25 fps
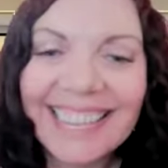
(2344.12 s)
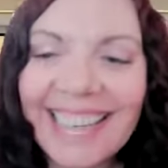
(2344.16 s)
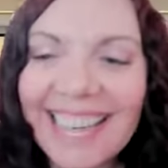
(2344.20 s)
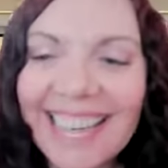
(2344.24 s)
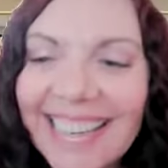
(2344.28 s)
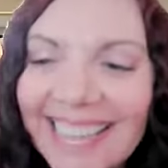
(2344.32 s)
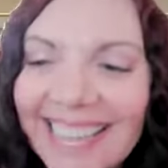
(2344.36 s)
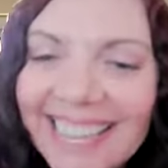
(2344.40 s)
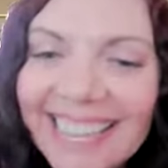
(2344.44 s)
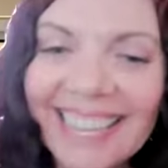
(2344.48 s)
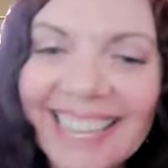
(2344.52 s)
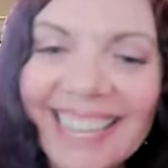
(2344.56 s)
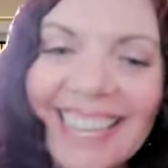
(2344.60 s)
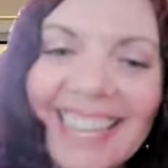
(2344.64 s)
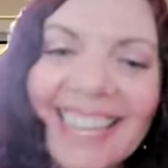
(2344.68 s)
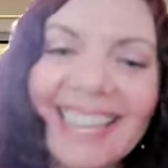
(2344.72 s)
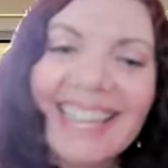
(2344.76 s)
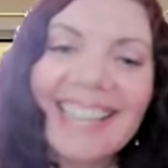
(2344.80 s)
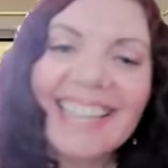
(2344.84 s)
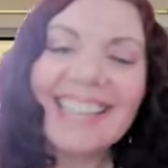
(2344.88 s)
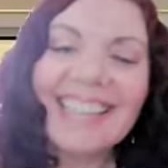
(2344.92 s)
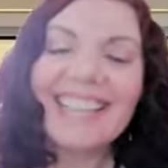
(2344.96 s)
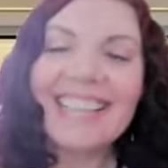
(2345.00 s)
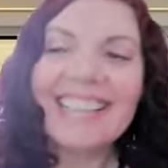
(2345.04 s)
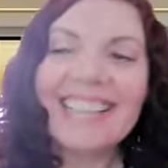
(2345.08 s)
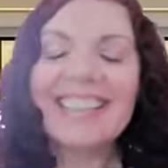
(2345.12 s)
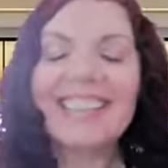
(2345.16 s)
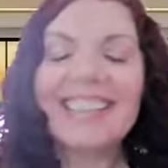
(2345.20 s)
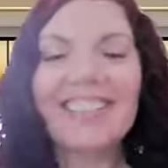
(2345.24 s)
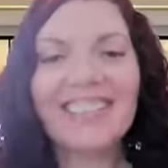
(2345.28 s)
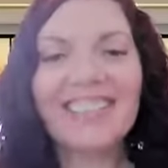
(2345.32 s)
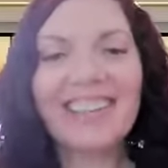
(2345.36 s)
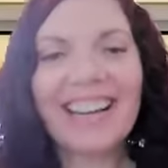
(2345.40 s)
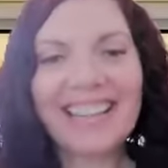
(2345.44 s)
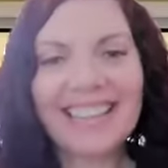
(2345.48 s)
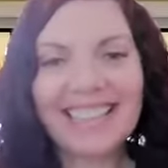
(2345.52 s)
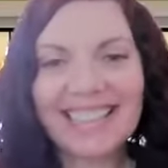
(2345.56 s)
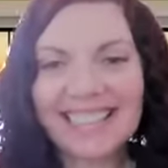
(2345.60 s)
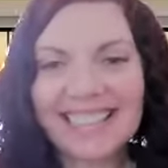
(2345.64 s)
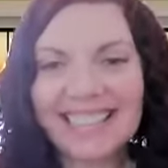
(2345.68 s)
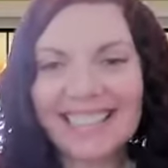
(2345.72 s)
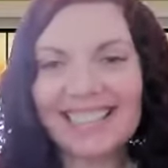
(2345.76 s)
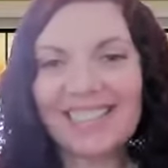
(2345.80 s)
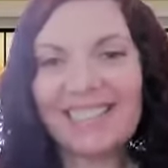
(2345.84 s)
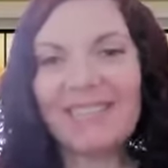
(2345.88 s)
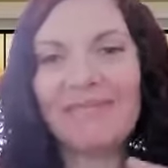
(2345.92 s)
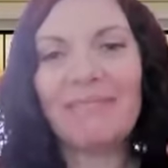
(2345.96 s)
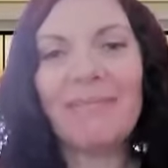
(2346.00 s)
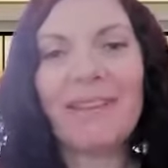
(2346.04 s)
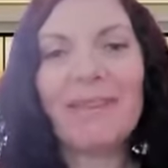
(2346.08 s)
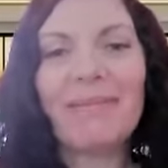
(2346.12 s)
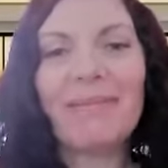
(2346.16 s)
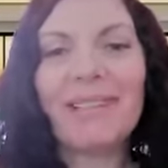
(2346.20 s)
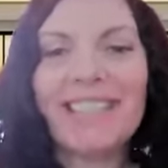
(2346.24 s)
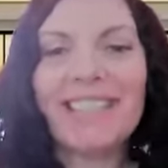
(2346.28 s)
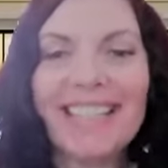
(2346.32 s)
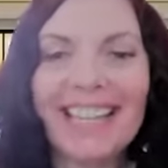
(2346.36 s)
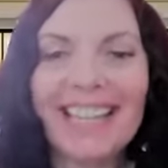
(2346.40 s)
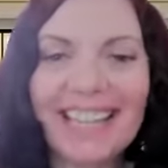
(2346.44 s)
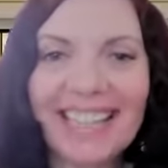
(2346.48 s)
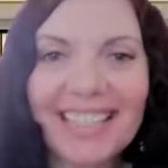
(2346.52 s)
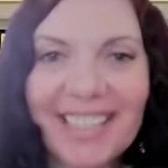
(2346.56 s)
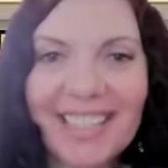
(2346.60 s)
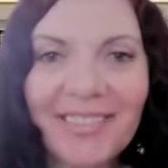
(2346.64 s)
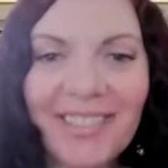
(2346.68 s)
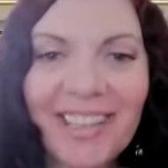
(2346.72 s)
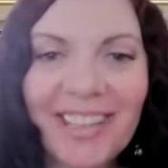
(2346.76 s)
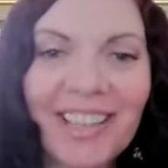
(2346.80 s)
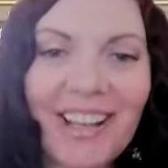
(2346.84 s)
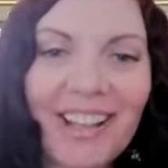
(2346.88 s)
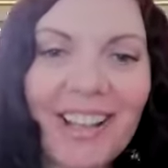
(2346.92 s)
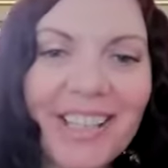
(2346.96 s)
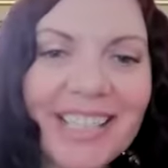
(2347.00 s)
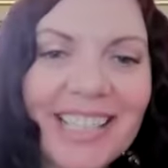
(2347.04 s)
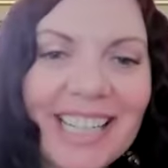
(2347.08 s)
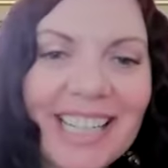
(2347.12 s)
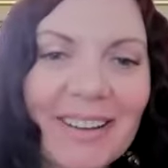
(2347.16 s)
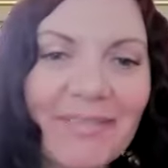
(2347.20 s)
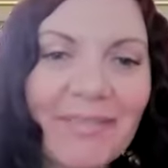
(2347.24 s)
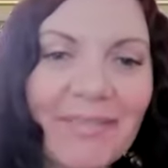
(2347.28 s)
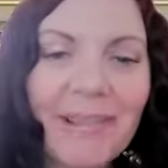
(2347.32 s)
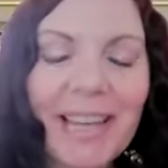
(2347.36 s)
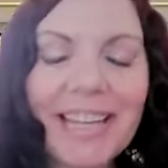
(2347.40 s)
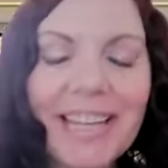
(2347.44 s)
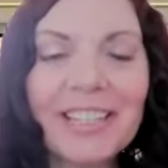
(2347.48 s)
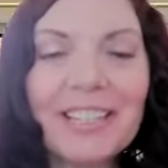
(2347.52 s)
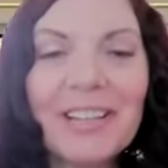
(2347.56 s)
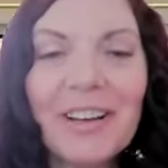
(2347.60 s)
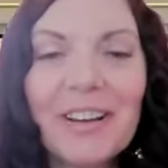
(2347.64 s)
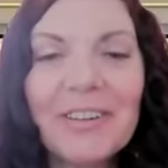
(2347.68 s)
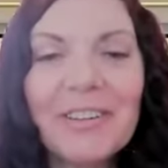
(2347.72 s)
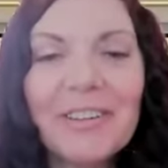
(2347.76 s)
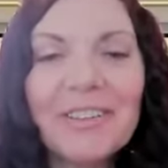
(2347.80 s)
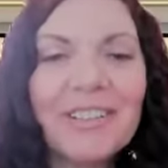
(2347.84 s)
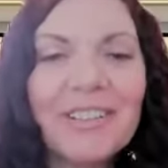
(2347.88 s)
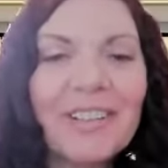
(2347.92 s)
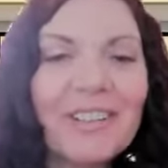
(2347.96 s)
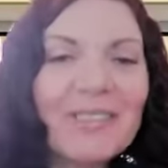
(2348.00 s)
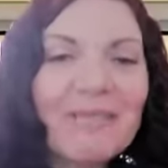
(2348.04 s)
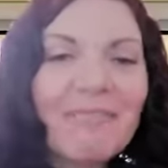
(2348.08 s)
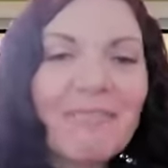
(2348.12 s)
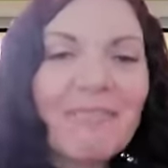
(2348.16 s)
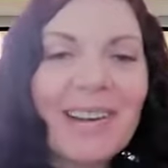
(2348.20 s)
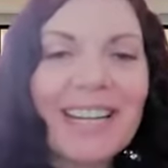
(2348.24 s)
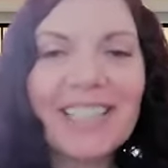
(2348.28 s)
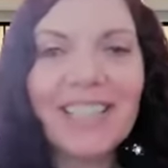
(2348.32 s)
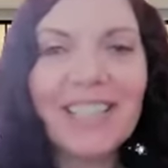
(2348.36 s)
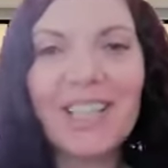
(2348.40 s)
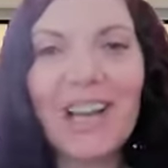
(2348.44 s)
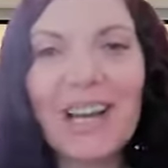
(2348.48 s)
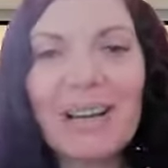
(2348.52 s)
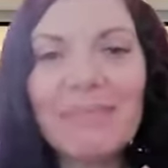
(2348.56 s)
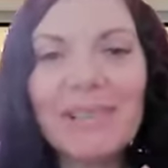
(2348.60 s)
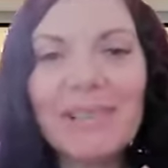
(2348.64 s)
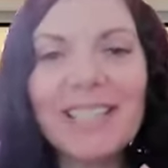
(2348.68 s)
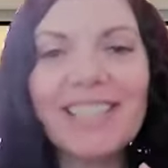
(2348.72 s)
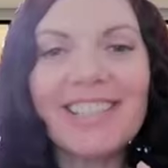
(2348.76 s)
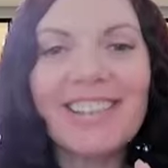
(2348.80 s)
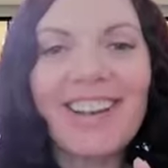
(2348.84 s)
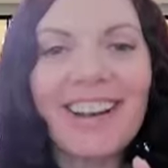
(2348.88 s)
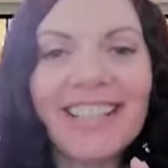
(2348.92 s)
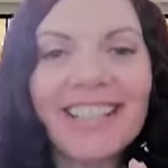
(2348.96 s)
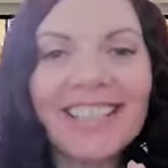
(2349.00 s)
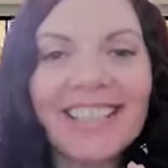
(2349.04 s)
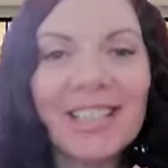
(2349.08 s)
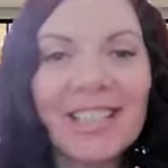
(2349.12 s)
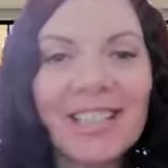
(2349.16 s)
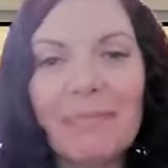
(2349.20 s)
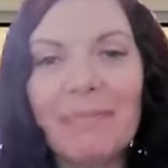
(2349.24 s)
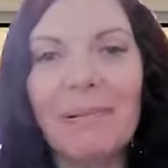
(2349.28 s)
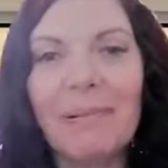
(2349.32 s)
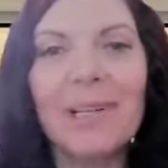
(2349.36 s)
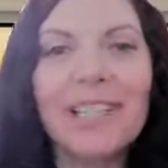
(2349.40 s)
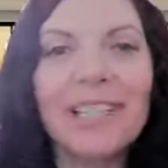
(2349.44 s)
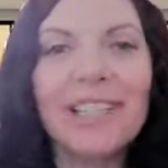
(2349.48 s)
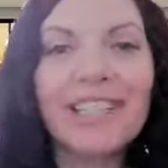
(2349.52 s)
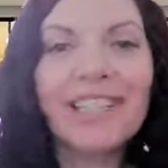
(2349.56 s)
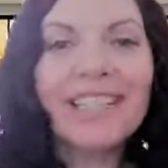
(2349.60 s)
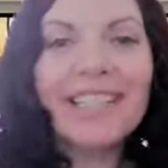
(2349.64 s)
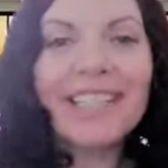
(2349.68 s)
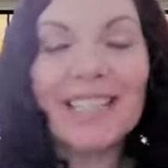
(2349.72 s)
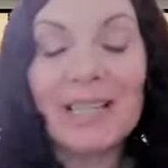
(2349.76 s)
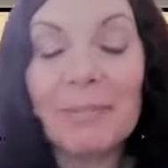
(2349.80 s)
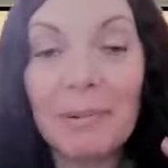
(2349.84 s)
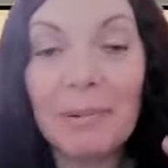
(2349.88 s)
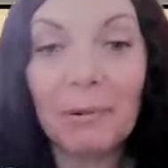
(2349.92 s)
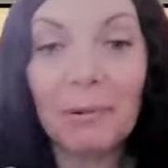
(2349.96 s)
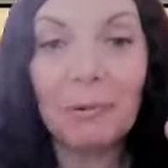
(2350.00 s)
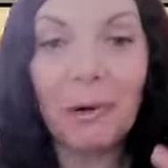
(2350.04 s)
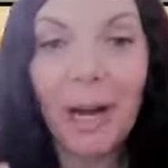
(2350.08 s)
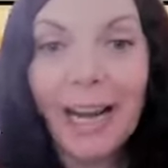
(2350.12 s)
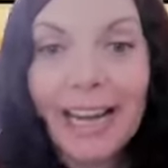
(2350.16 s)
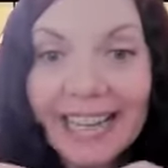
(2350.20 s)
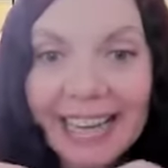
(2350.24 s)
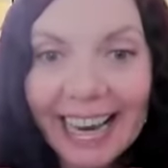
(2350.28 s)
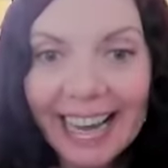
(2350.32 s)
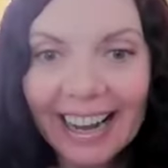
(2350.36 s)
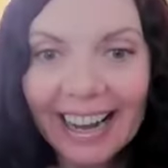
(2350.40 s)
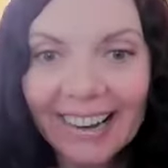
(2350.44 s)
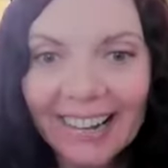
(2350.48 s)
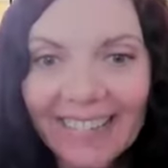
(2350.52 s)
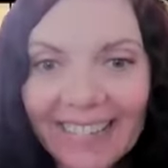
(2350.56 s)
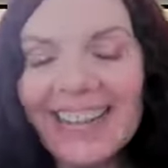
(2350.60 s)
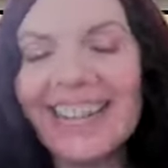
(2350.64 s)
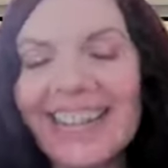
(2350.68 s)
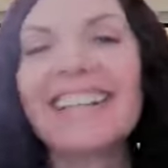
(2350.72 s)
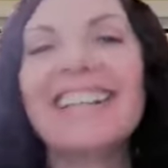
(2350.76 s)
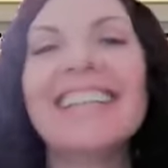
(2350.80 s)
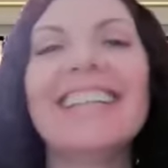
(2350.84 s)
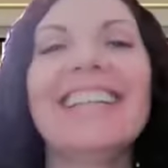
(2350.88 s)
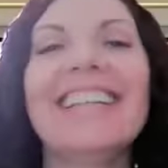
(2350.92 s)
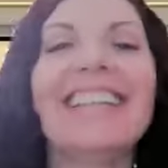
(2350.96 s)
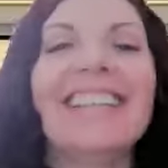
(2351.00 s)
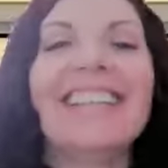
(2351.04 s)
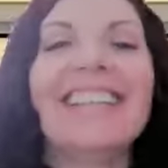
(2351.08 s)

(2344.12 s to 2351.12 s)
Yeah. You know, like people say that to me all the time. I'm like, no, no, my job is not to put you to sleep right now.